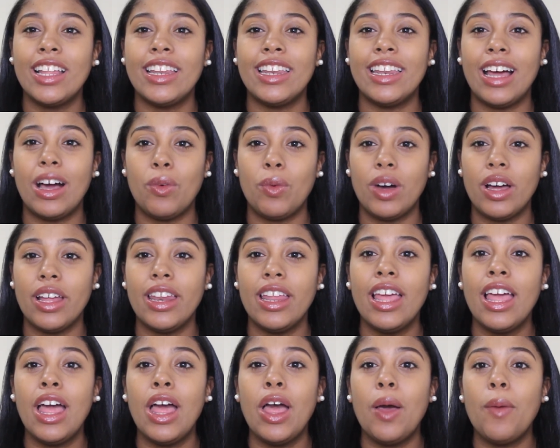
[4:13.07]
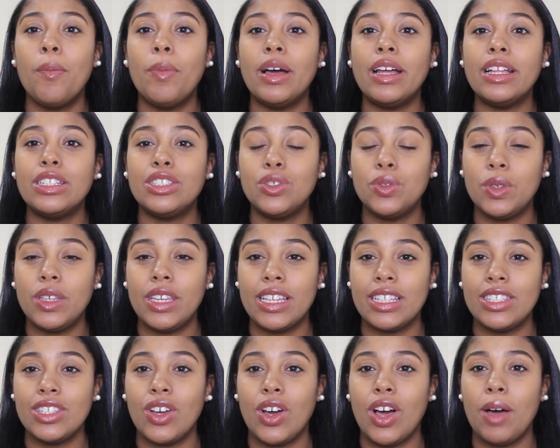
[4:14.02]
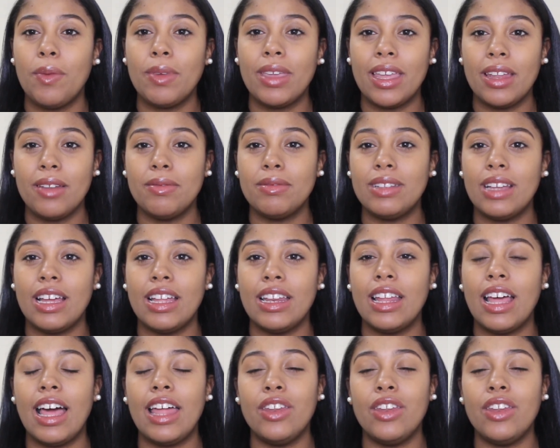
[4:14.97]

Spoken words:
Not 1, but 2 kids, y'all. I'm getting them done.